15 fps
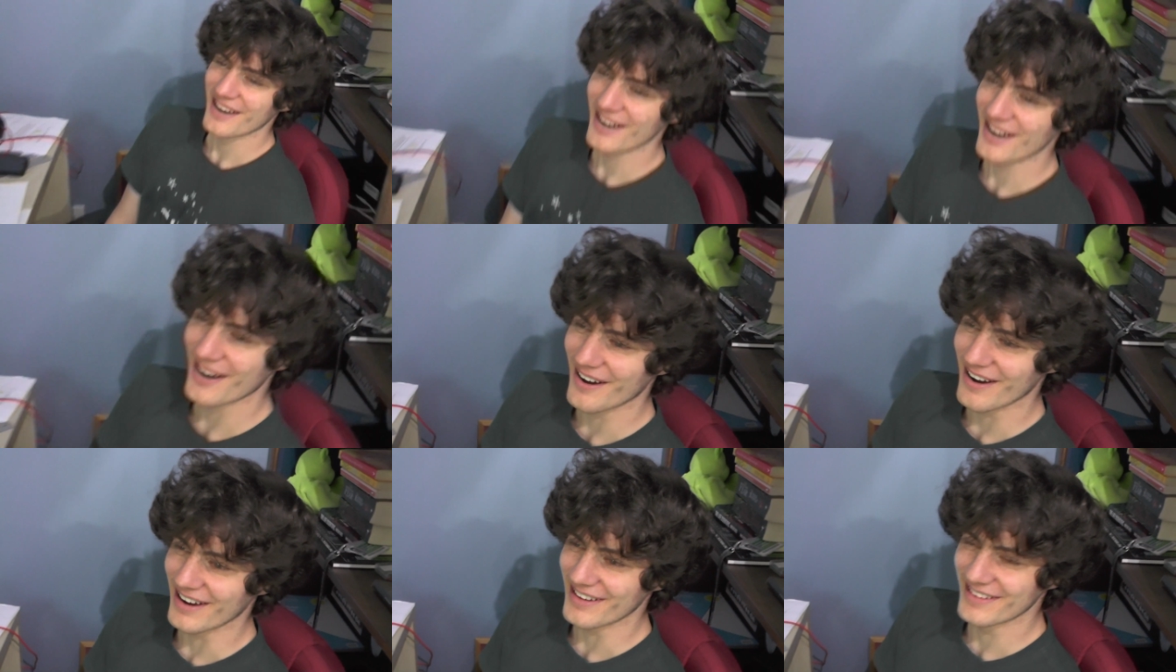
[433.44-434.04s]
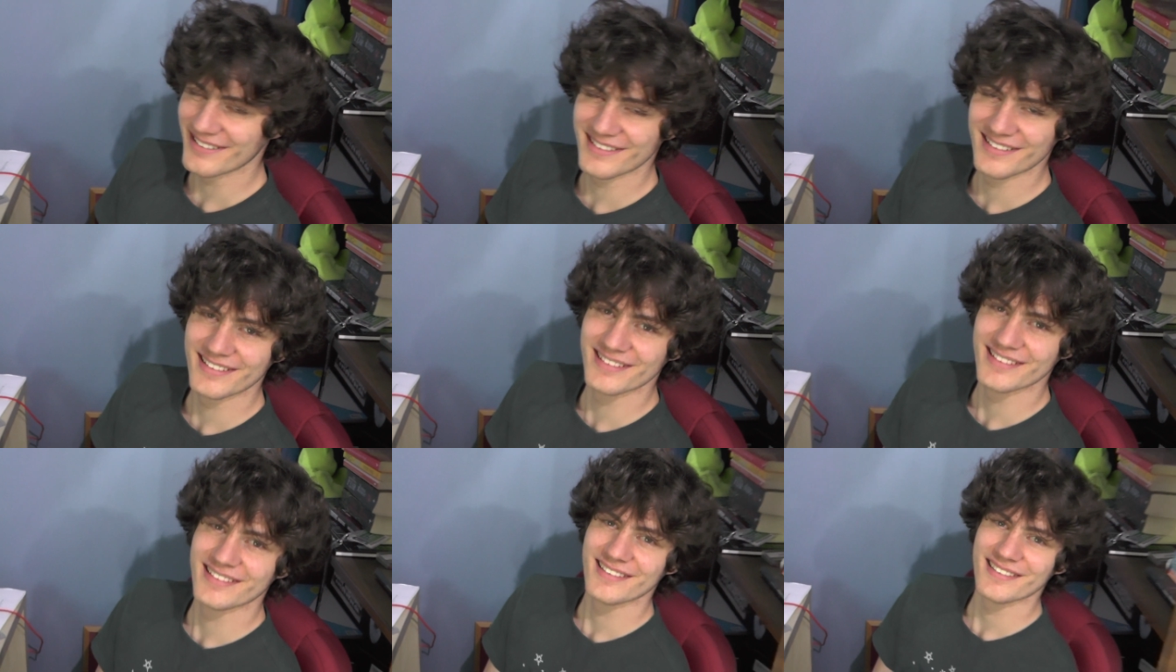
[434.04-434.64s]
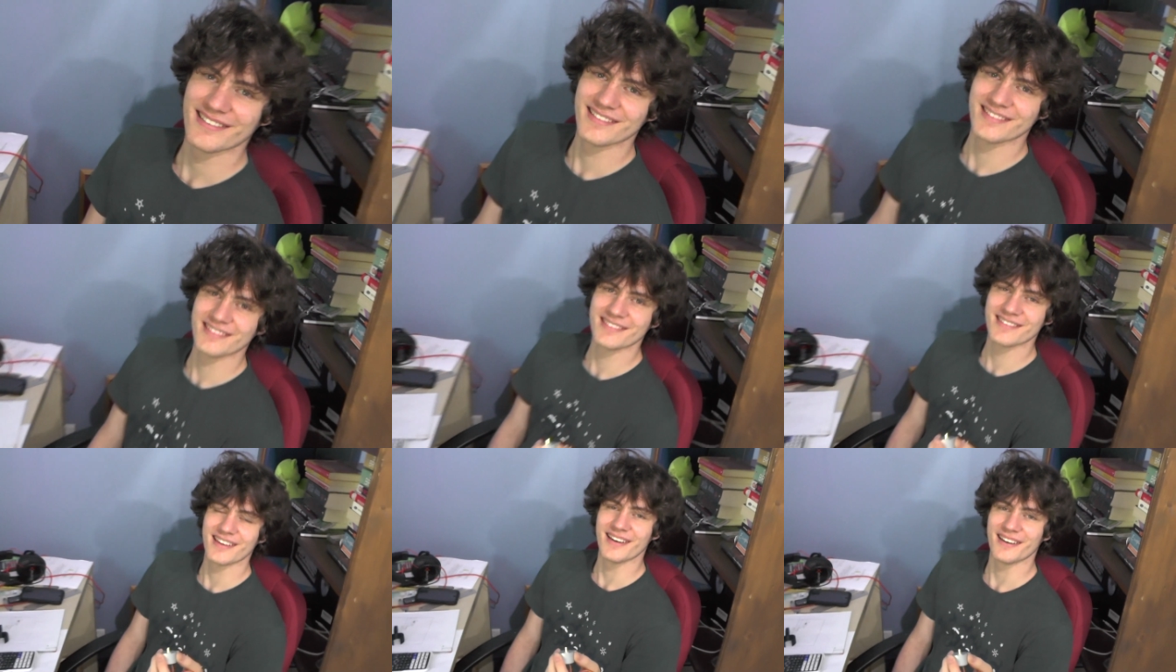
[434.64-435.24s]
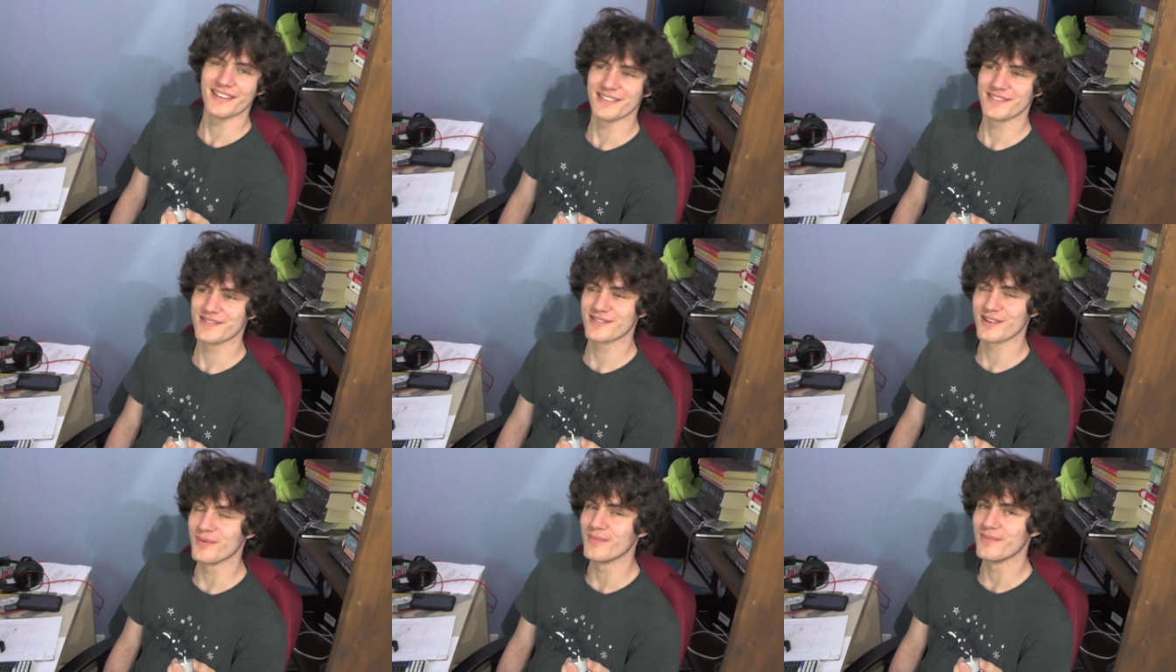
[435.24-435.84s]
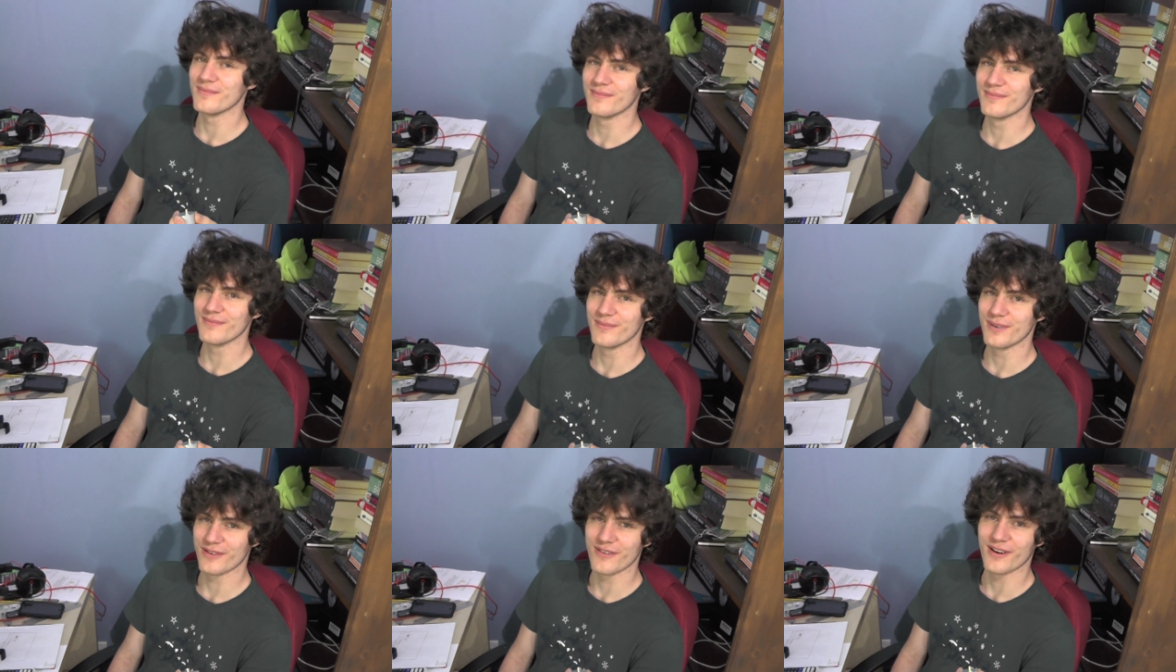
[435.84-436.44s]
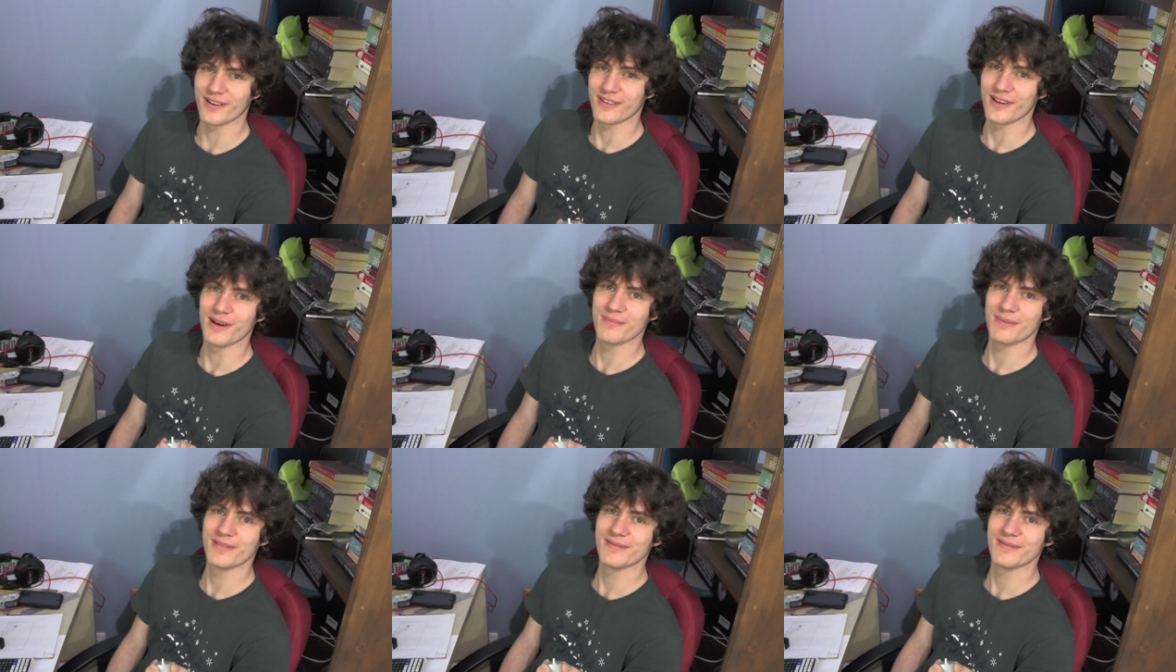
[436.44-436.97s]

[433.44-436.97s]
Alright. So we fucked up.